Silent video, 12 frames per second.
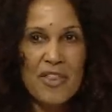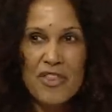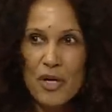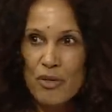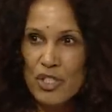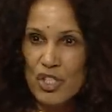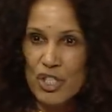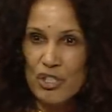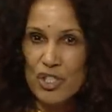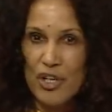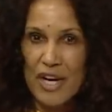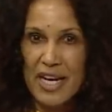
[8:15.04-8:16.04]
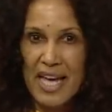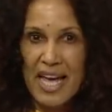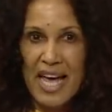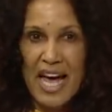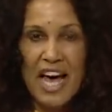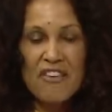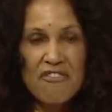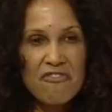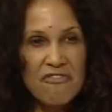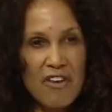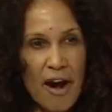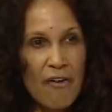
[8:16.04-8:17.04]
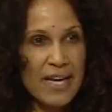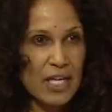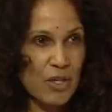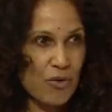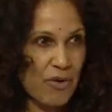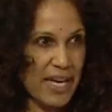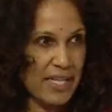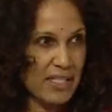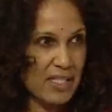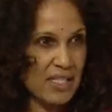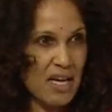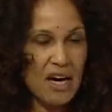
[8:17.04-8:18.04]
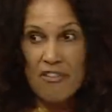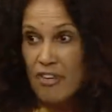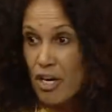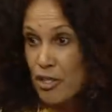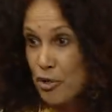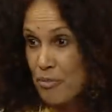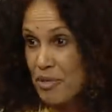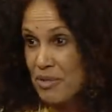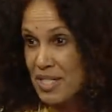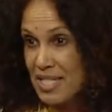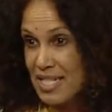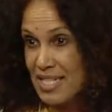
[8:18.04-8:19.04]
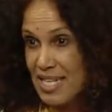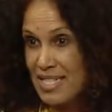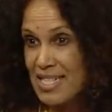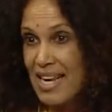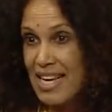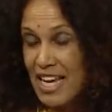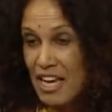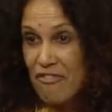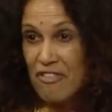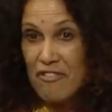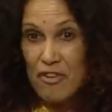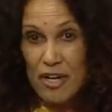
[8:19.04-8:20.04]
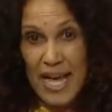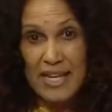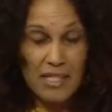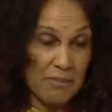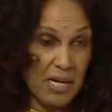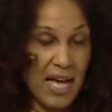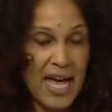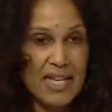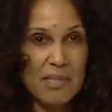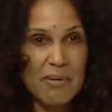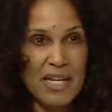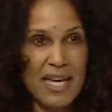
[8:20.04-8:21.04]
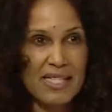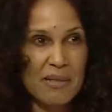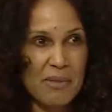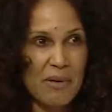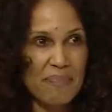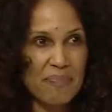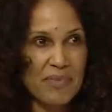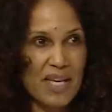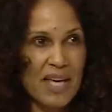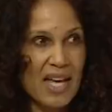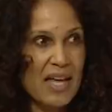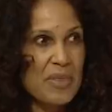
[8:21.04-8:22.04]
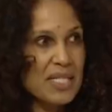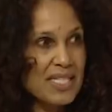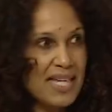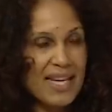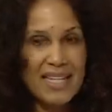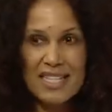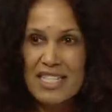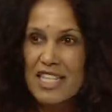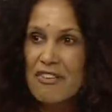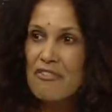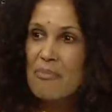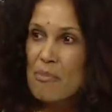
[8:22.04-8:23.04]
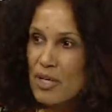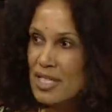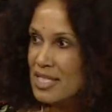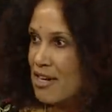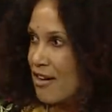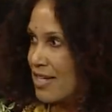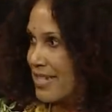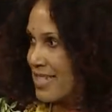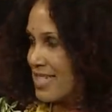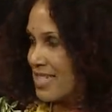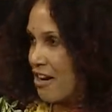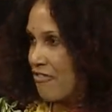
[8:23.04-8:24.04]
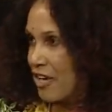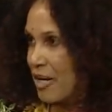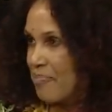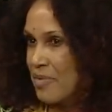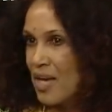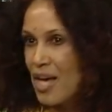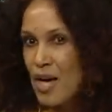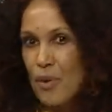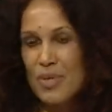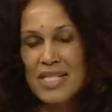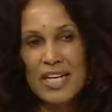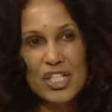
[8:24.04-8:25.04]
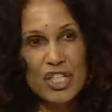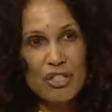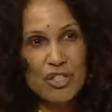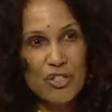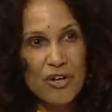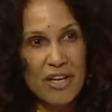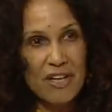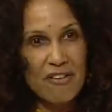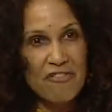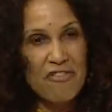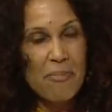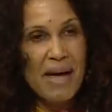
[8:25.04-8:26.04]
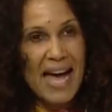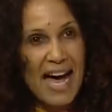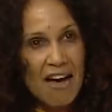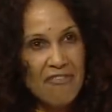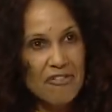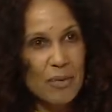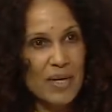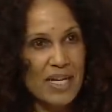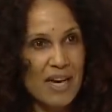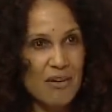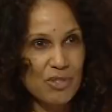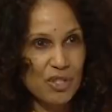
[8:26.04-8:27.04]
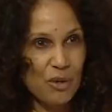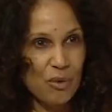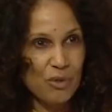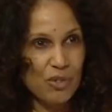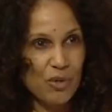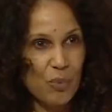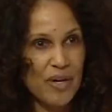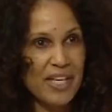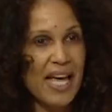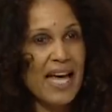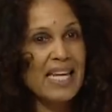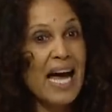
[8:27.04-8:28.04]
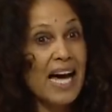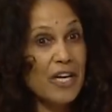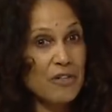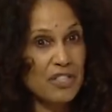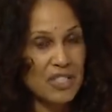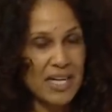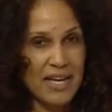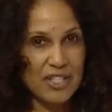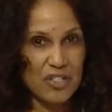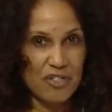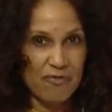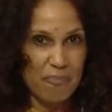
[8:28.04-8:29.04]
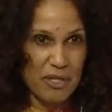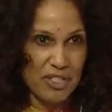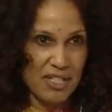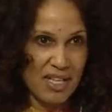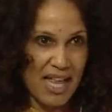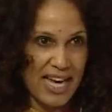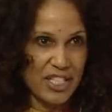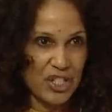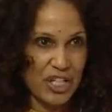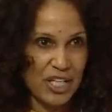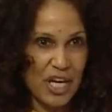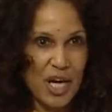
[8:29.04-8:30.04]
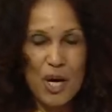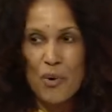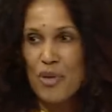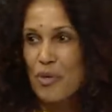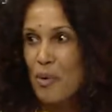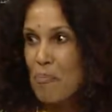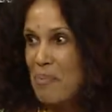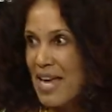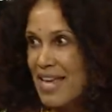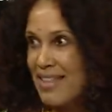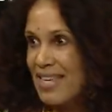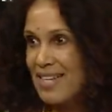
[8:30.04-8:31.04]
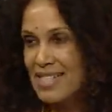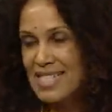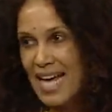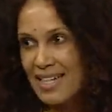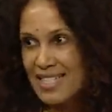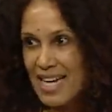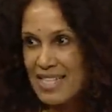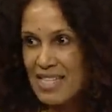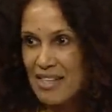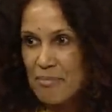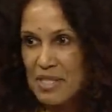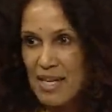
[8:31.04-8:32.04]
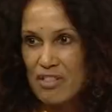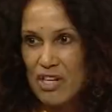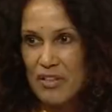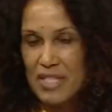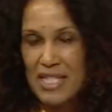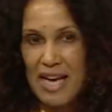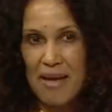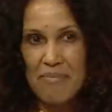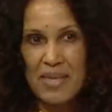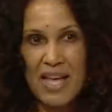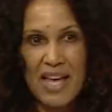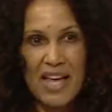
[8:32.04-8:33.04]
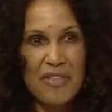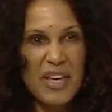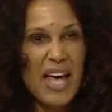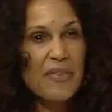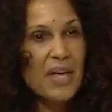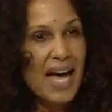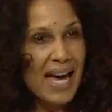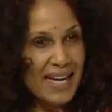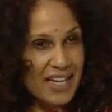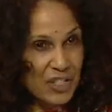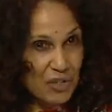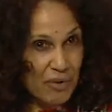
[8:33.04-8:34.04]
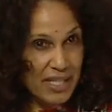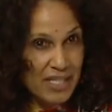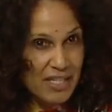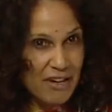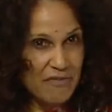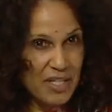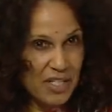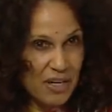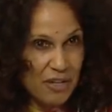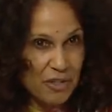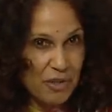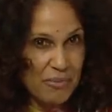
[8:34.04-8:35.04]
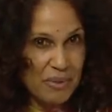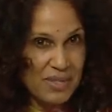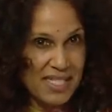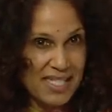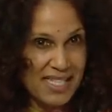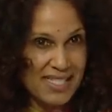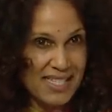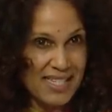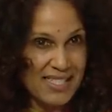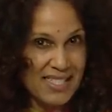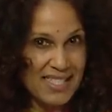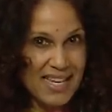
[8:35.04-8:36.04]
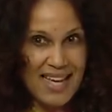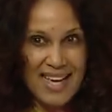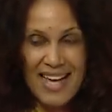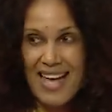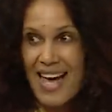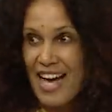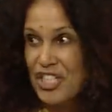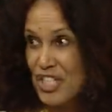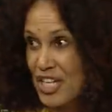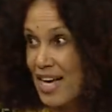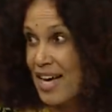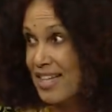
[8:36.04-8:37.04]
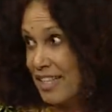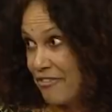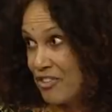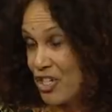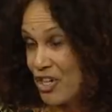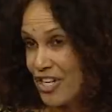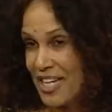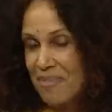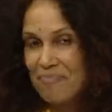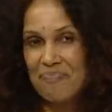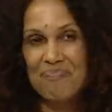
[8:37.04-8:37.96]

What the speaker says: those children had very low rates of autoimmune diseases like hay fever and eczema, asthma and eczema. The second, even more startling discovery was that children from affluent households where they had higher standards of personal hygiene, where they were bathing and sanitizing themselves all the time, they had the highest rates of these autoimmune diseases. Hashtag live dirty.